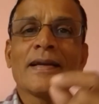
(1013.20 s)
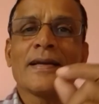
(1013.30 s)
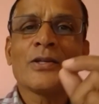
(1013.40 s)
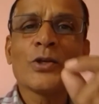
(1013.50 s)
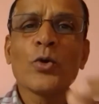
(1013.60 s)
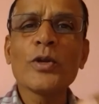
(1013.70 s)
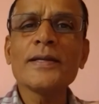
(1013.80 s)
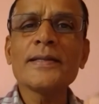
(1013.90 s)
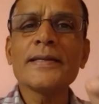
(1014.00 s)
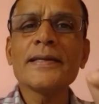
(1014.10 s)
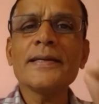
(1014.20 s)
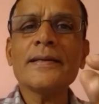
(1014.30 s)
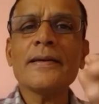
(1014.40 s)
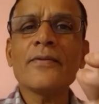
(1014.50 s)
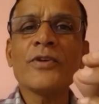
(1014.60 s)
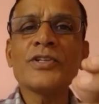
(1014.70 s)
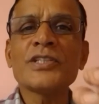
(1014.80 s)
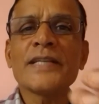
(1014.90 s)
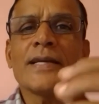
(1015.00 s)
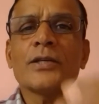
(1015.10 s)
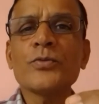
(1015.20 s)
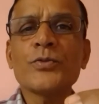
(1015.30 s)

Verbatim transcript: During the vegetative